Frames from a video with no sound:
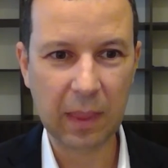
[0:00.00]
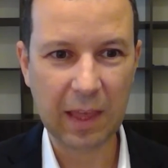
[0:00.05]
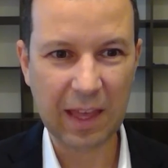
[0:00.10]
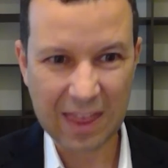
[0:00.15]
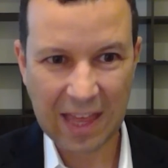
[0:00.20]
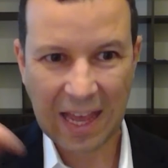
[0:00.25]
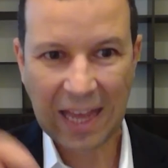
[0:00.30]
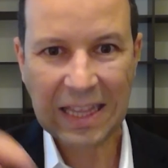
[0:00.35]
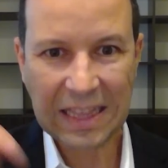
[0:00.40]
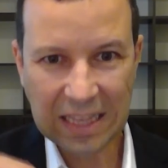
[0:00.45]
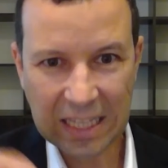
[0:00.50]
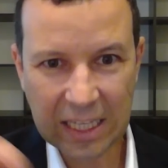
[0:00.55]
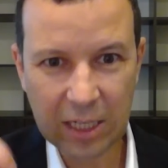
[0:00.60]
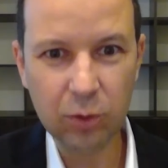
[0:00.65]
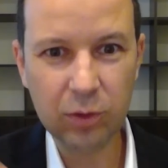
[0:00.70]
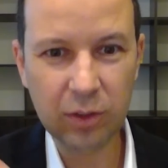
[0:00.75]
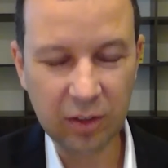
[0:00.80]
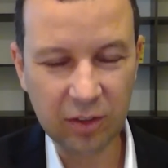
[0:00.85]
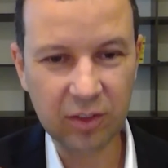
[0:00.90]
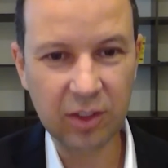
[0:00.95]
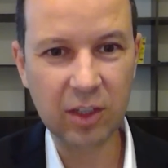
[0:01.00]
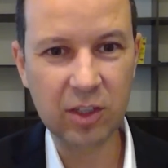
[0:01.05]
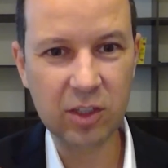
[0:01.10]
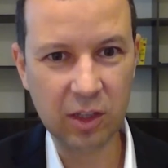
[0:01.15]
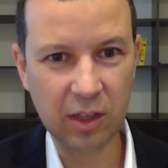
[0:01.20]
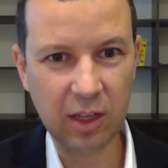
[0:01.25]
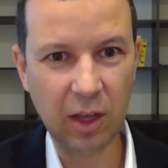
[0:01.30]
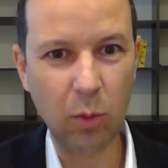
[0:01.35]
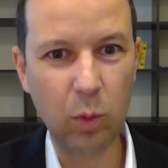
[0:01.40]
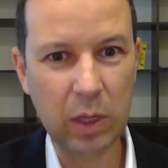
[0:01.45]
That little
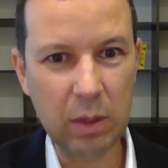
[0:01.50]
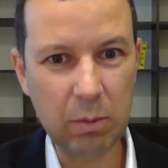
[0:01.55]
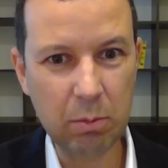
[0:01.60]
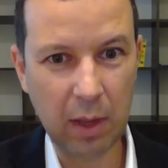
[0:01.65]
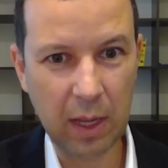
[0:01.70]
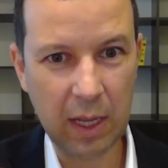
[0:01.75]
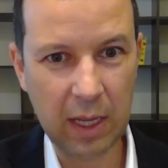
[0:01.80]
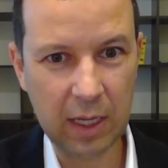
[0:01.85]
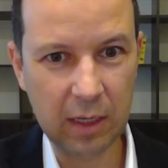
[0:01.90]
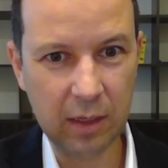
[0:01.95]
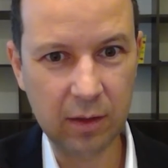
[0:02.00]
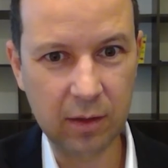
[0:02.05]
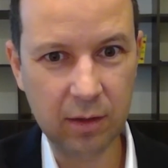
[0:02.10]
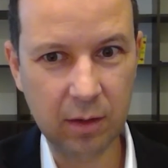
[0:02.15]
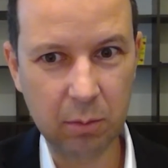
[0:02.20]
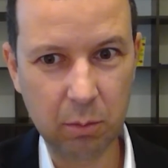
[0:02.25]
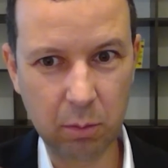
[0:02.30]
decision that we made,